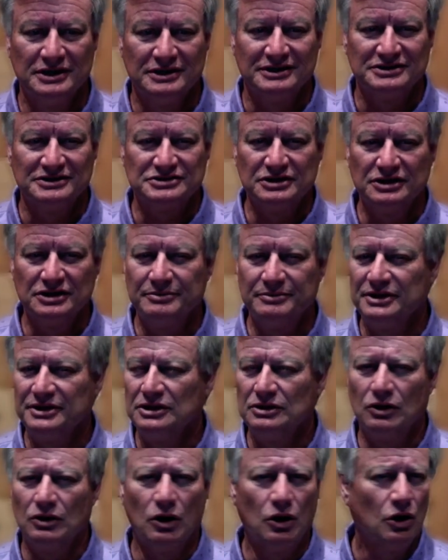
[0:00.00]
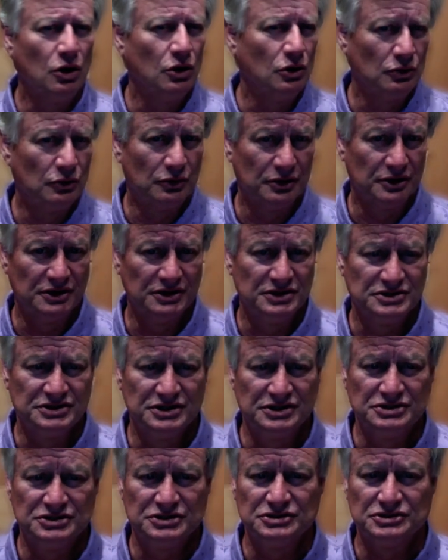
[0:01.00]
That's going to be all
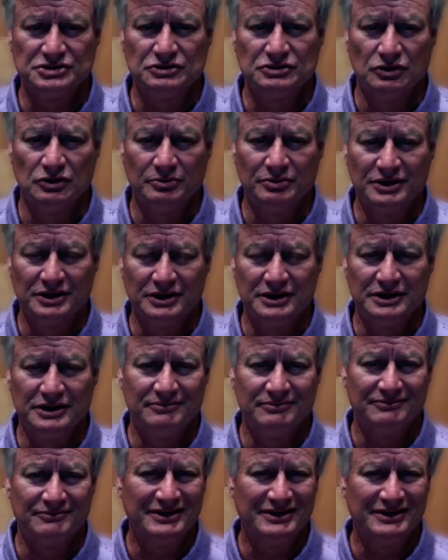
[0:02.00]
organizations globally